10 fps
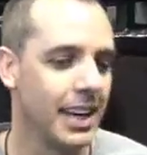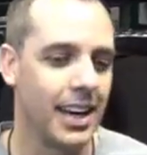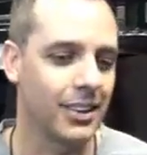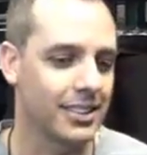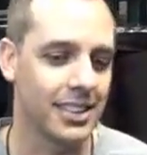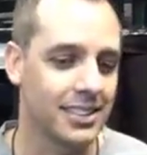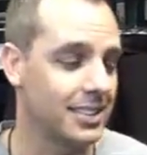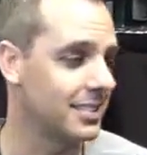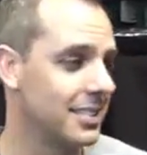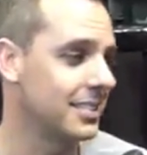Yeah, I don't think
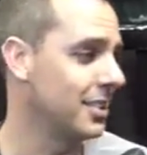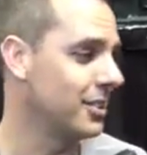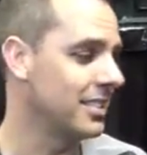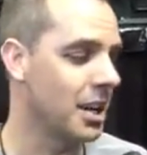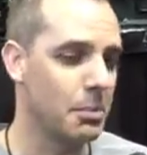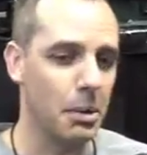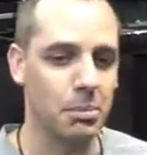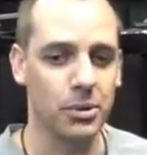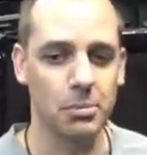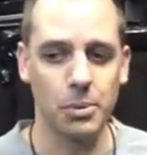this series is not about
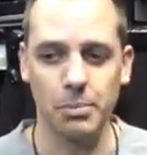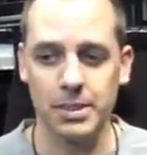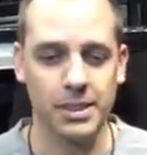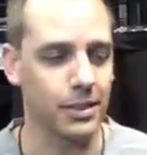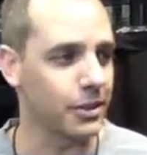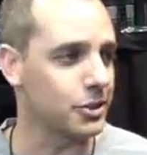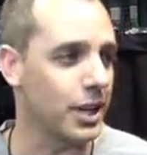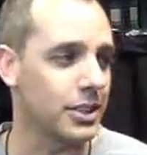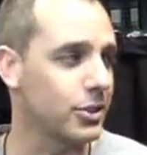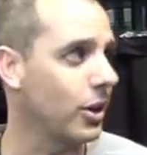bulletin board material or
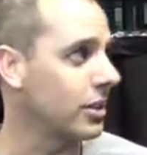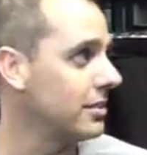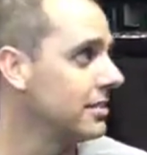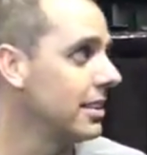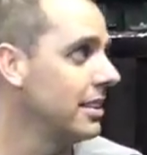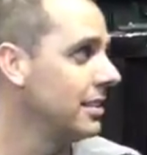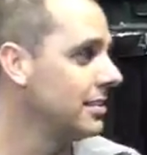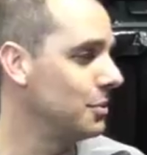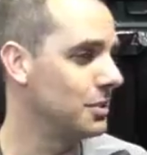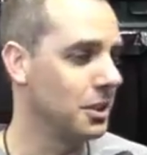trash talking.
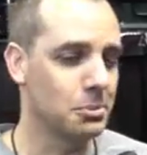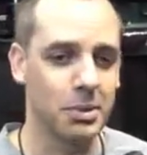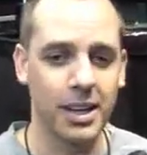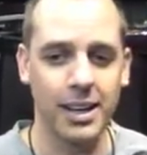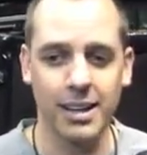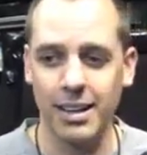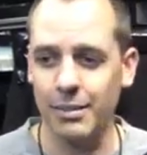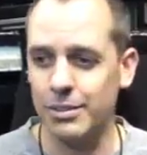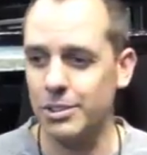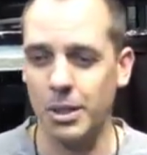It's two teams playing at
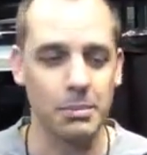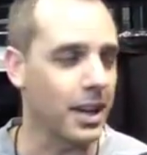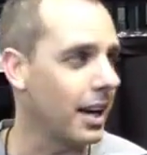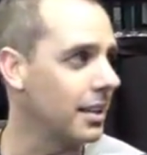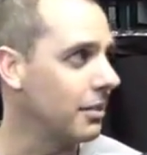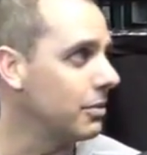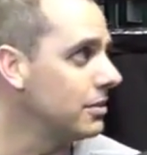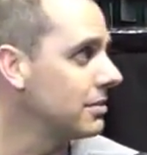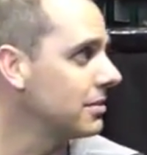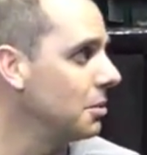an extremely high level,
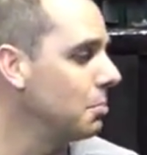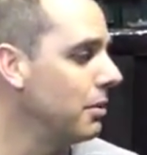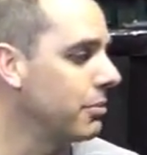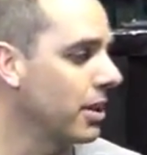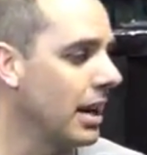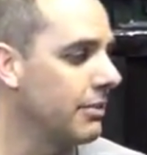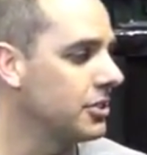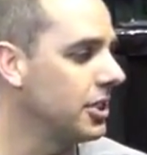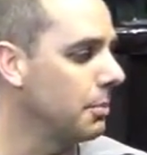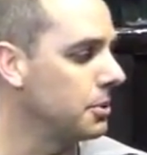competing for a
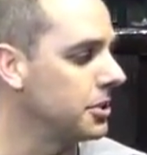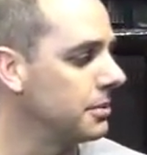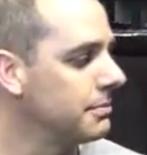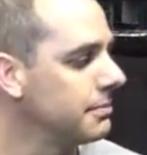conference championship.